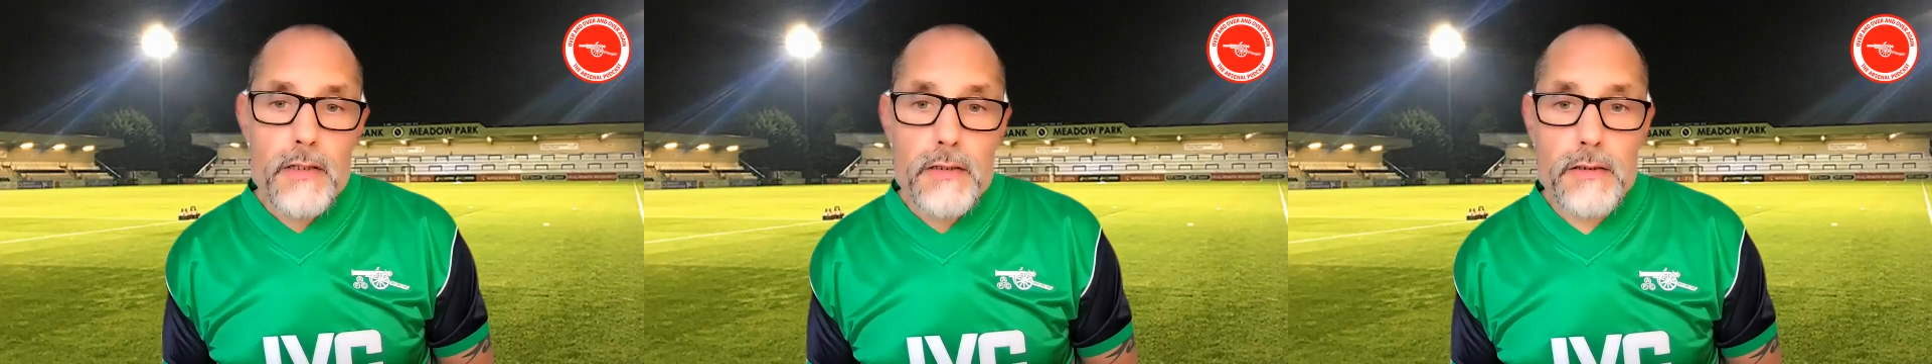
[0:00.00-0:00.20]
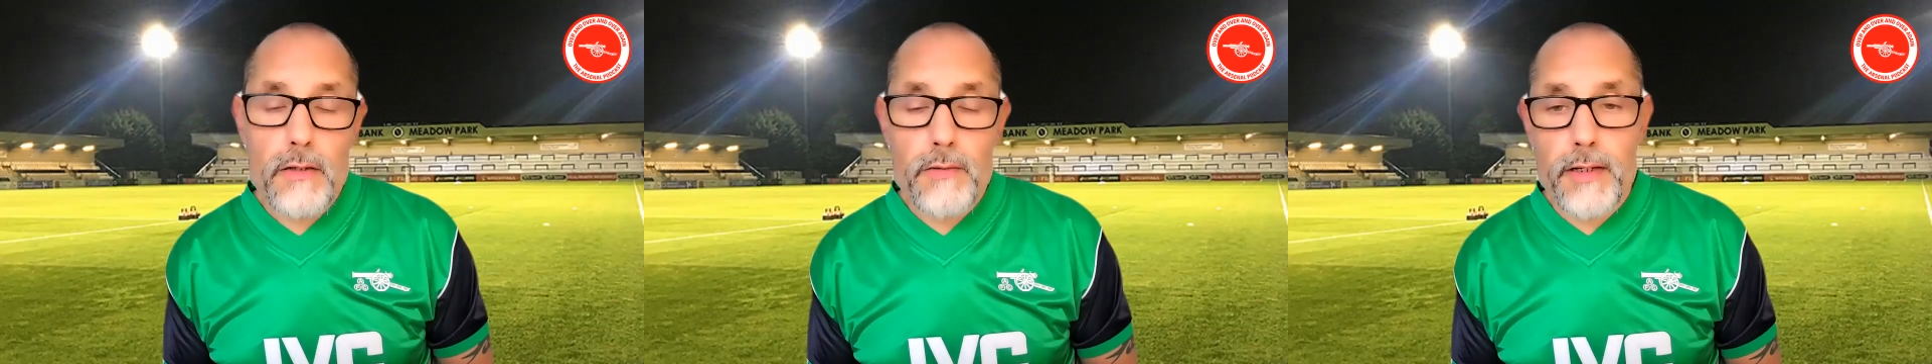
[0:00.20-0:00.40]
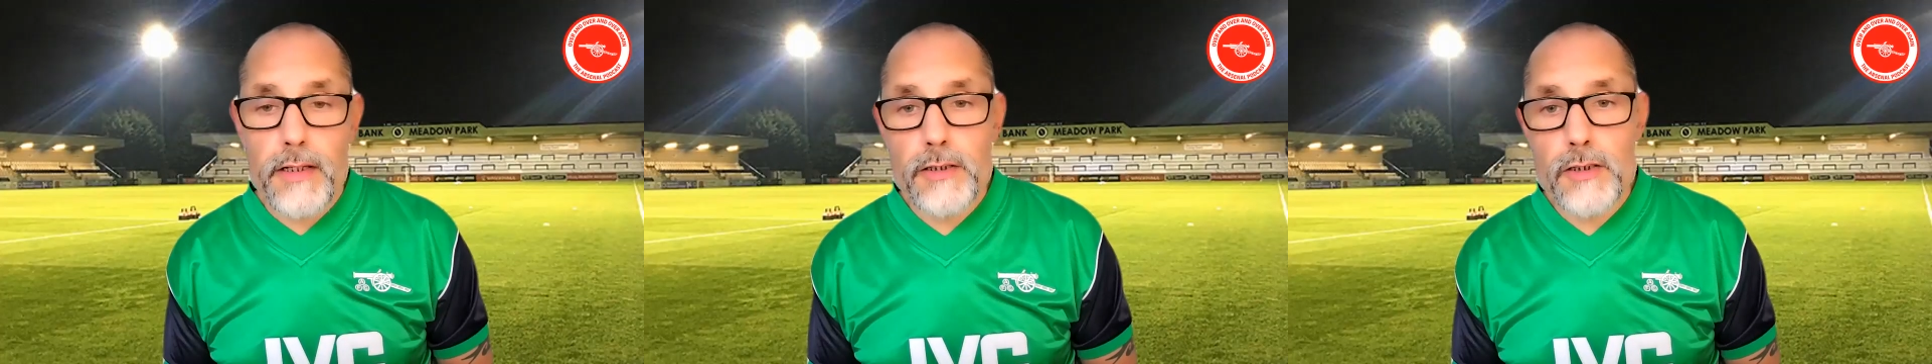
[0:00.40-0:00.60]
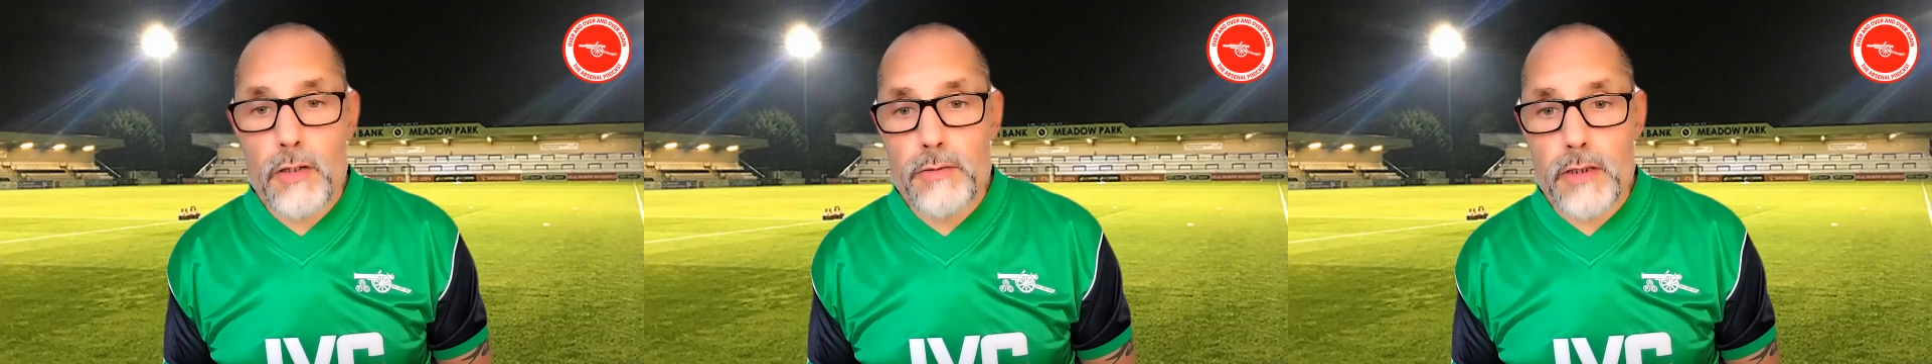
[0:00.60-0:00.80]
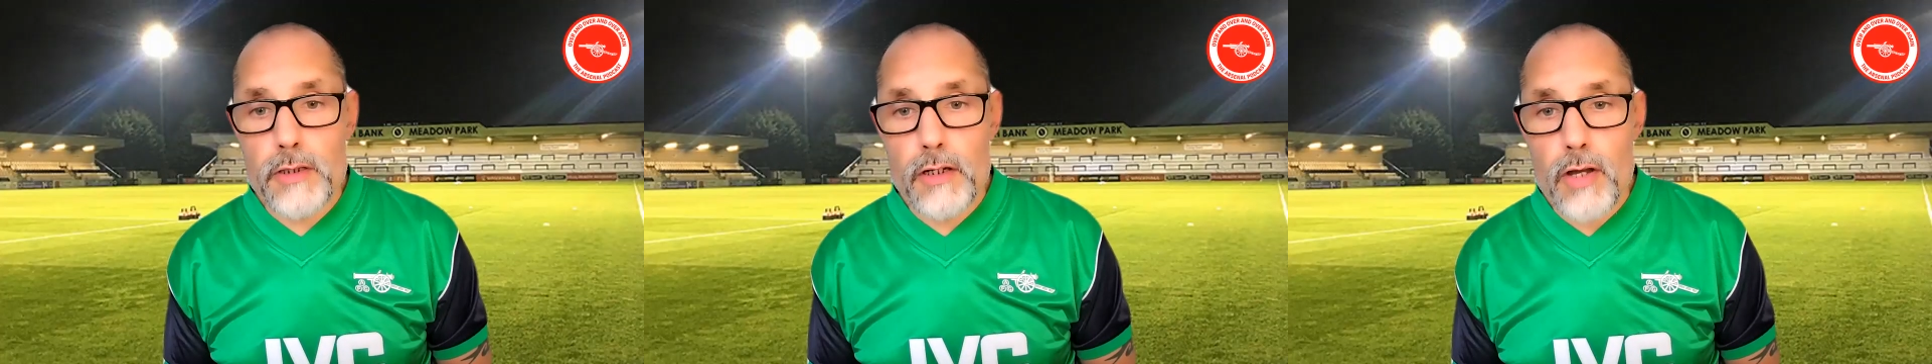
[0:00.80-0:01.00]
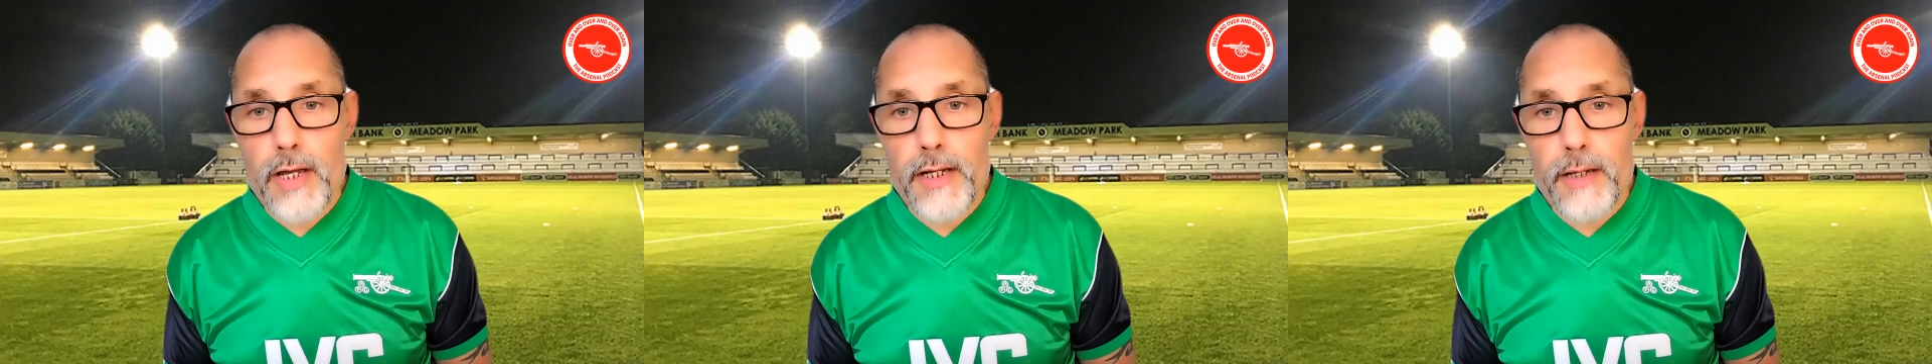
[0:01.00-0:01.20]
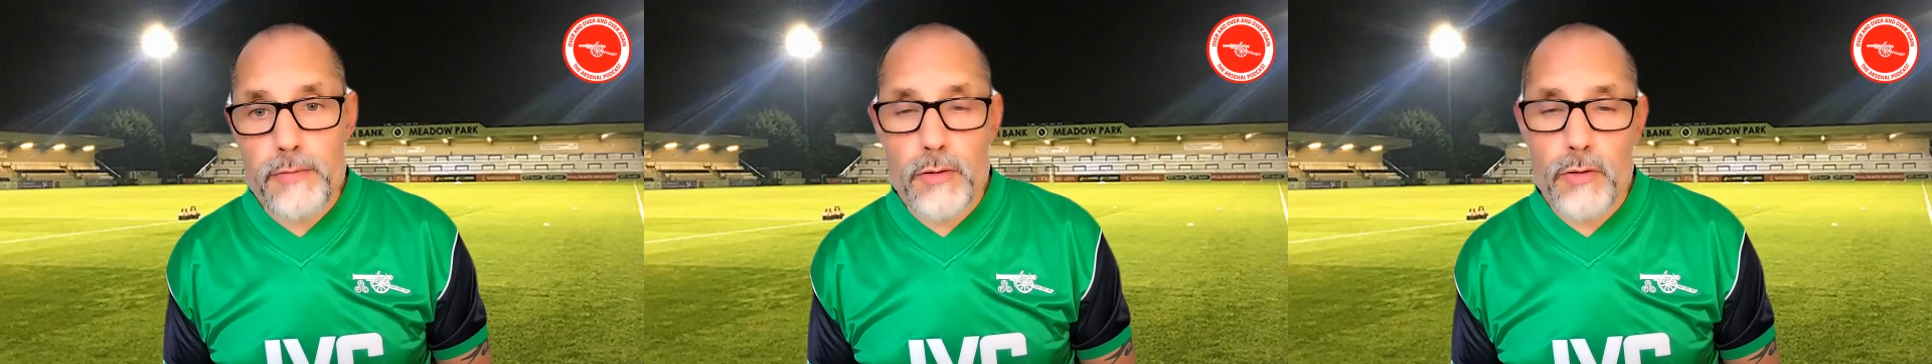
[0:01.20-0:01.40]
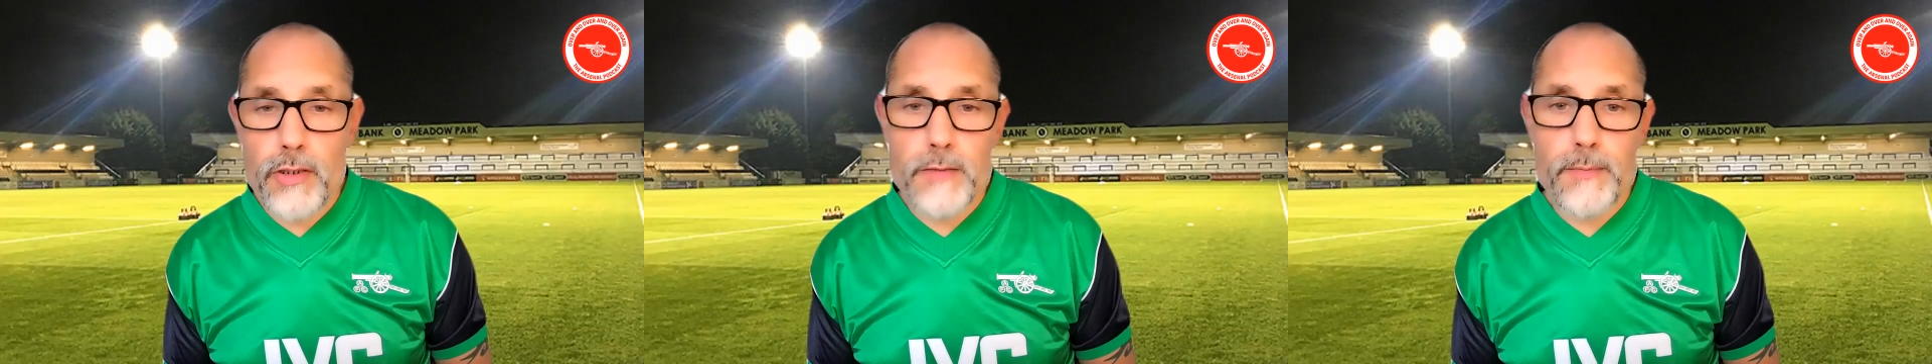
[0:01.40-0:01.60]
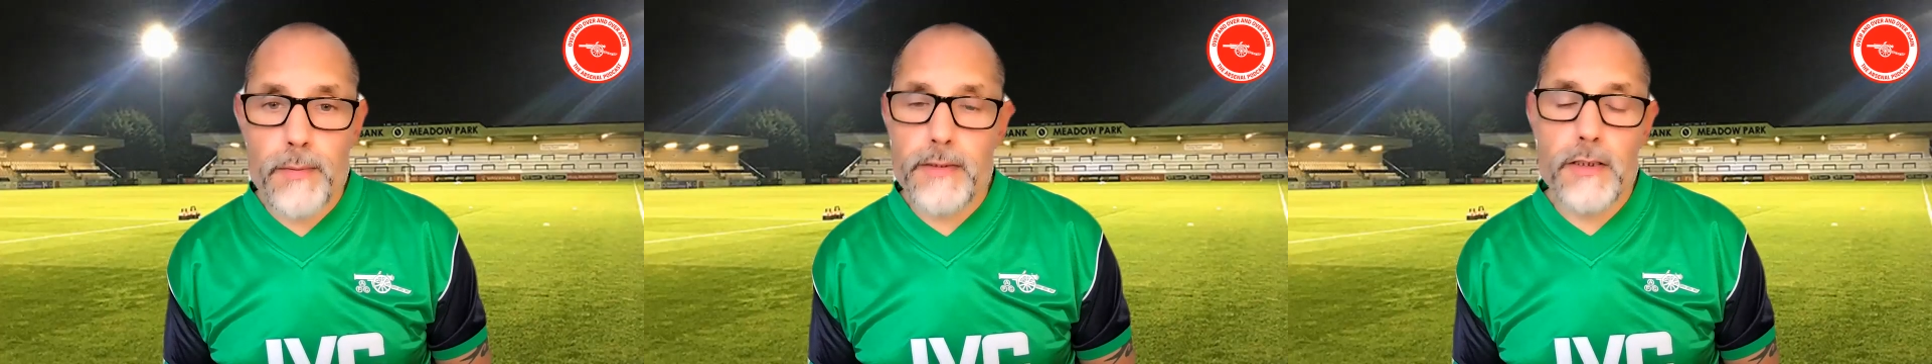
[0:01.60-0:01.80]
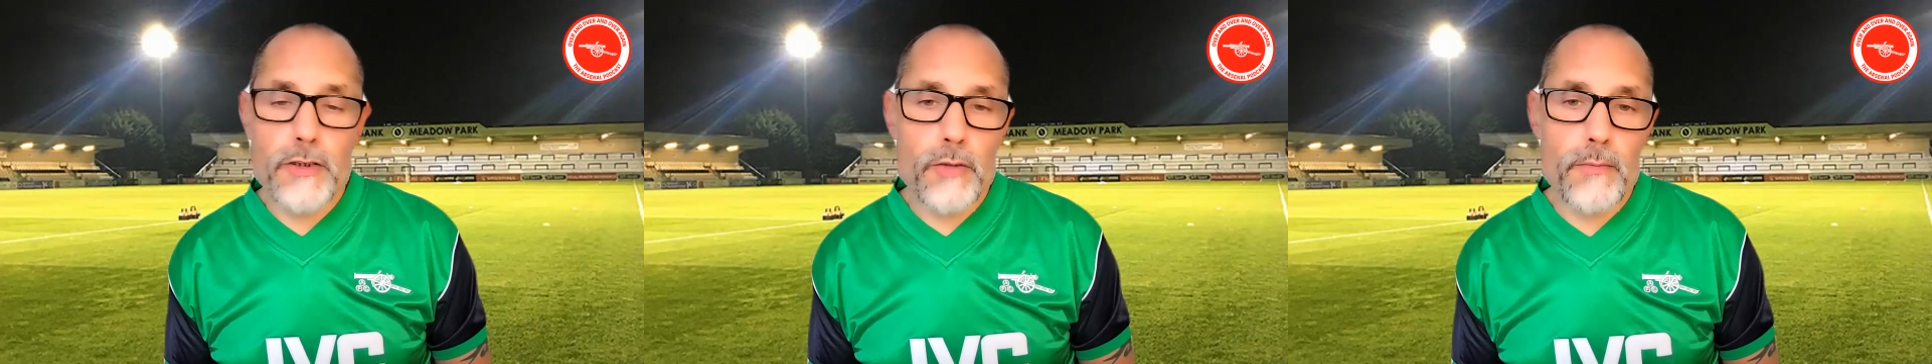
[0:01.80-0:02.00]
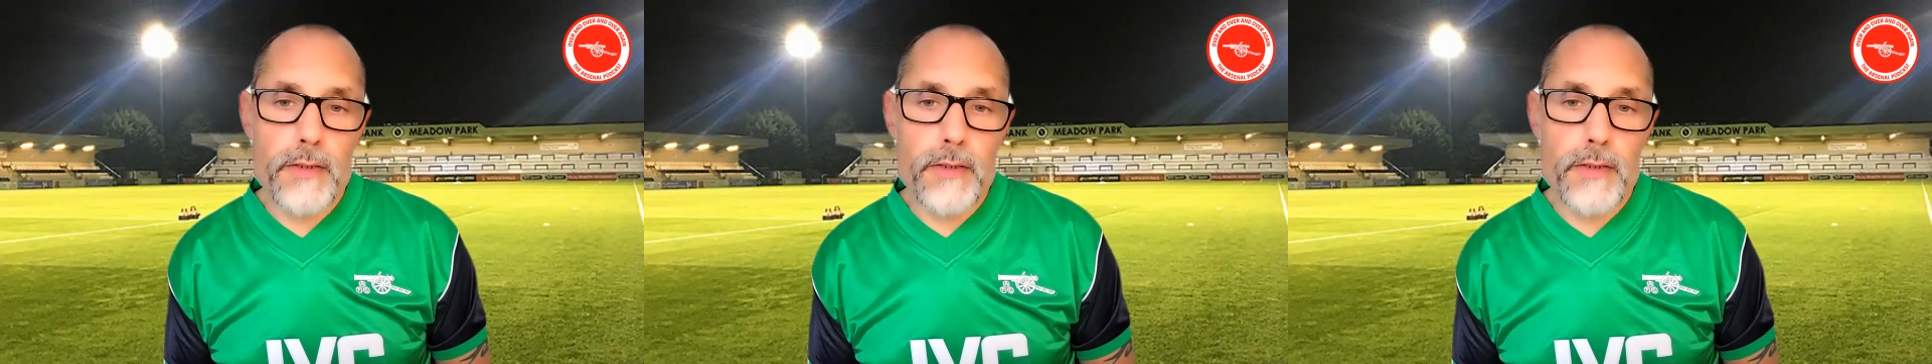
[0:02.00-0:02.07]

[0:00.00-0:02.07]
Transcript: So then, in terms of the lineups, I'm not expecting too